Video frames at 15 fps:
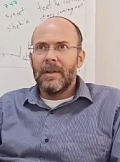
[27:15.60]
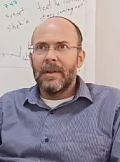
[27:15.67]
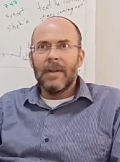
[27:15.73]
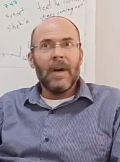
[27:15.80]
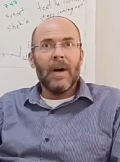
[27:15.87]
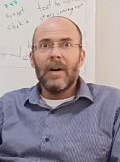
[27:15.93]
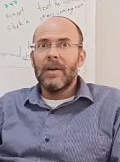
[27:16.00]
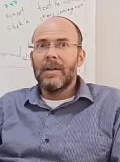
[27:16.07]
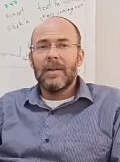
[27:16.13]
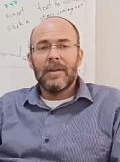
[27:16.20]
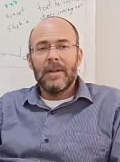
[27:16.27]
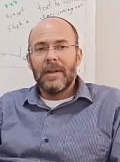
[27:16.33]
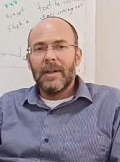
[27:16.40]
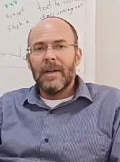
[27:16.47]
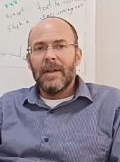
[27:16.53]
No.
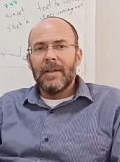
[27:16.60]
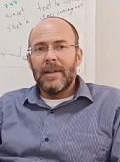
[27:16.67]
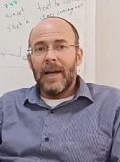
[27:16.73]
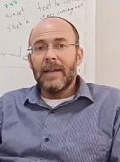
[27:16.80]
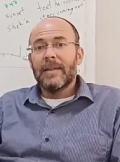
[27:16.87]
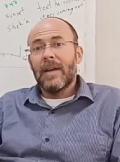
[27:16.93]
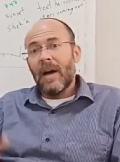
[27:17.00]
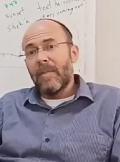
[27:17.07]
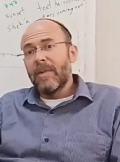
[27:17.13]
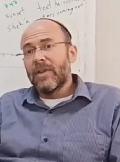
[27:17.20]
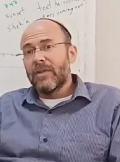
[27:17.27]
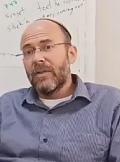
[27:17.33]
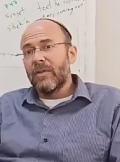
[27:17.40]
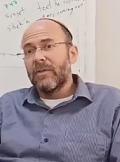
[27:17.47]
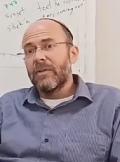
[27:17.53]
That's coming
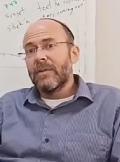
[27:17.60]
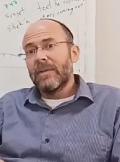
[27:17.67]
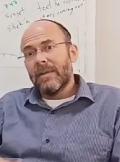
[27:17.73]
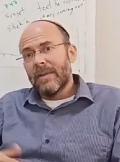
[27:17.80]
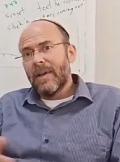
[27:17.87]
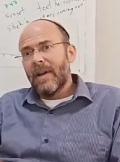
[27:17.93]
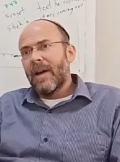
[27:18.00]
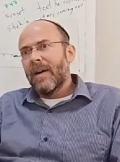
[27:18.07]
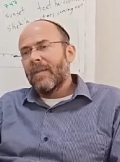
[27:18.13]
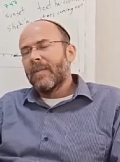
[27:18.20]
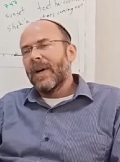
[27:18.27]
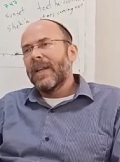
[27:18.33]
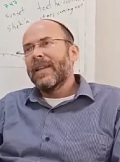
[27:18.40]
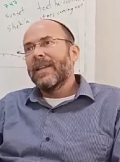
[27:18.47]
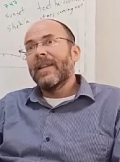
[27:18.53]
soon.
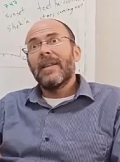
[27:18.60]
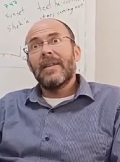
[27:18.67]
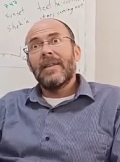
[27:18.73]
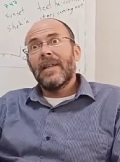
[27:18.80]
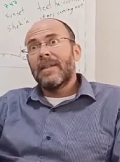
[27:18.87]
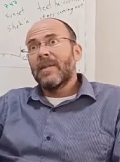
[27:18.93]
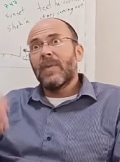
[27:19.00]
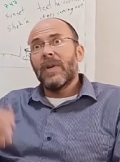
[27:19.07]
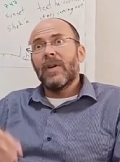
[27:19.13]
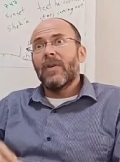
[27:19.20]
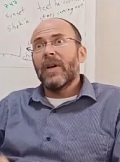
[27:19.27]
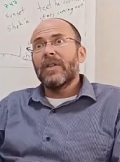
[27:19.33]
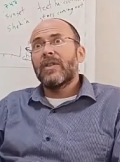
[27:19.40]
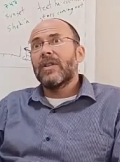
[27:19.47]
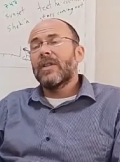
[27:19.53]
But that's a big
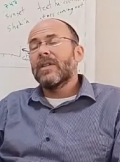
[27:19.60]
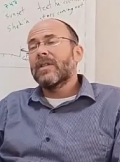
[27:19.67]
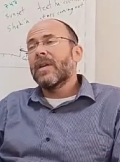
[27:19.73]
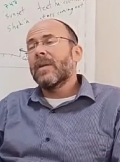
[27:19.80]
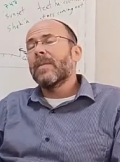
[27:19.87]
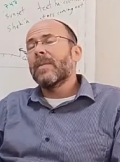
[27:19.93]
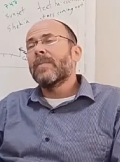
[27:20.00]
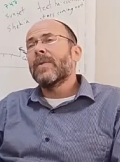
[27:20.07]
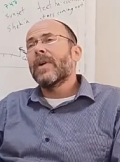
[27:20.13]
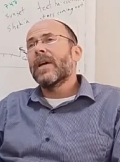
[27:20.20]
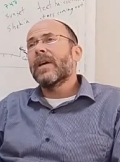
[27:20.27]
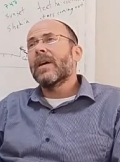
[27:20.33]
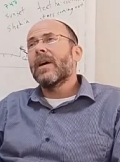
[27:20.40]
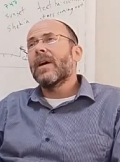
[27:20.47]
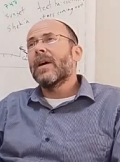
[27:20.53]
question. The summer
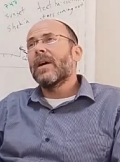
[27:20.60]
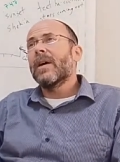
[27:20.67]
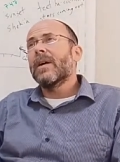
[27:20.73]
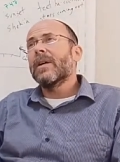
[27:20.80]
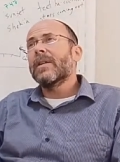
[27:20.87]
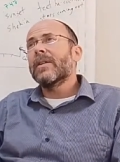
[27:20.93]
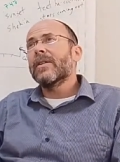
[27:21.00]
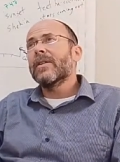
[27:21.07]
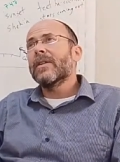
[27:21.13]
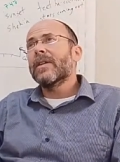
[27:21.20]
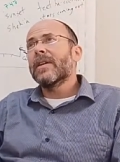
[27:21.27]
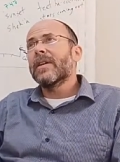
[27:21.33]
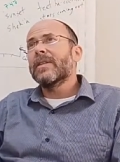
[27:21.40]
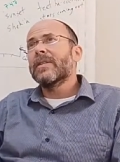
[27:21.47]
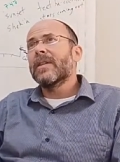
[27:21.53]
break. Your
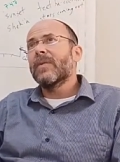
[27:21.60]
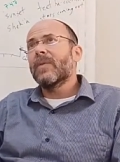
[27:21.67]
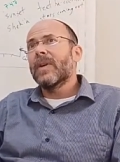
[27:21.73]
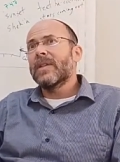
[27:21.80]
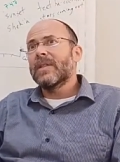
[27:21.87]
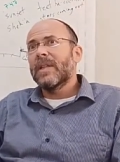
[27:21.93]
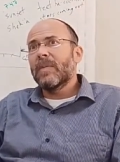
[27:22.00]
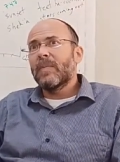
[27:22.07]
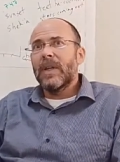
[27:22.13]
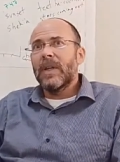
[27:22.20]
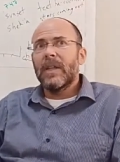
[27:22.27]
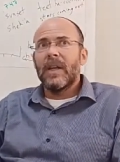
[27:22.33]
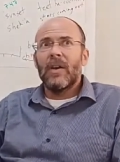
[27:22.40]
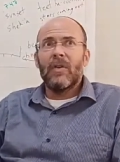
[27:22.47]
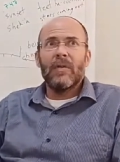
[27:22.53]
kids, they want to sleep in.
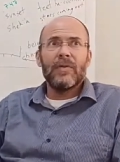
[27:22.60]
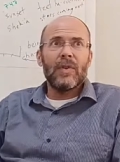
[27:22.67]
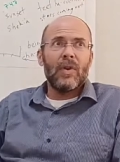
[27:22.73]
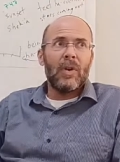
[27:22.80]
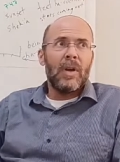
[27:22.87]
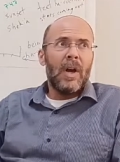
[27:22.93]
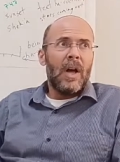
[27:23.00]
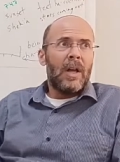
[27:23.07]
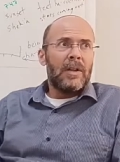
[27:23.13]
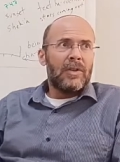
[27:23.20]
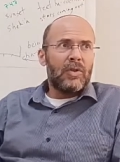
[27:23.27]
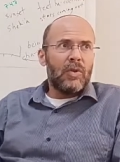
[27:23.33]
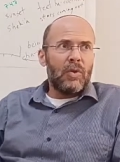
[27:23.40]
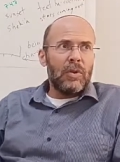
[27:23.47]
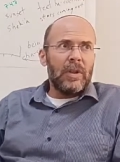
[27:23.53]
They don't have to go.
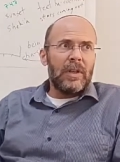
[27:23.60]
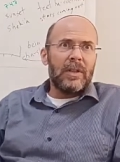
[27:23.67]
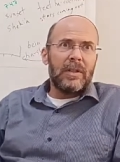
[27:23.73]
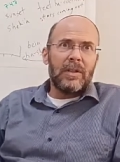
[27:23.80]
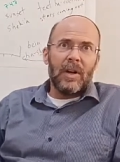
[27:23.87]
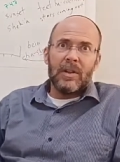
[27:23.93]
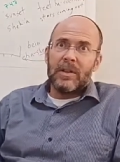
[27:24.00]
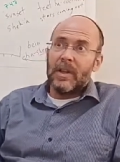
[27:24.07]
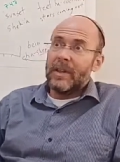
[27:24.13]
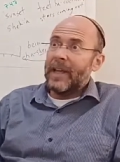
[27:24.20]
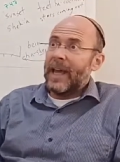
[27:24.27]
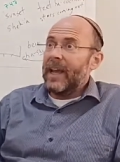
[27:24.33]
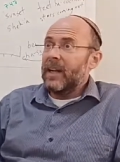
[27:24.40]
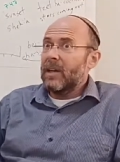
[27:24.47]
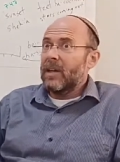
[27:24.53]
School doesn't start at
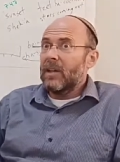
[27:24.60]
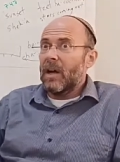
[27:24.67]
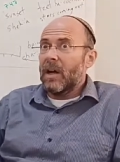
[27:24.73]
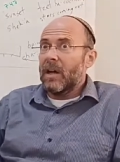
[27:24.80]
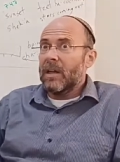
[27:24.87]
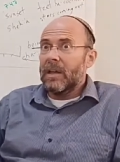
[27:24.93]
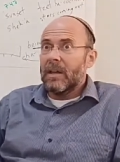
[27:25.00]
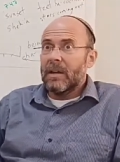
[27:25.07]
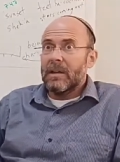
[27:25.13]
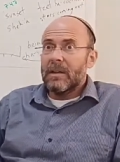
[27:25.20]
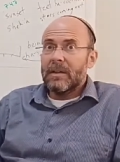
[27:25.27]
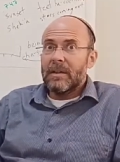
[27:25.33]
8 o'clock here.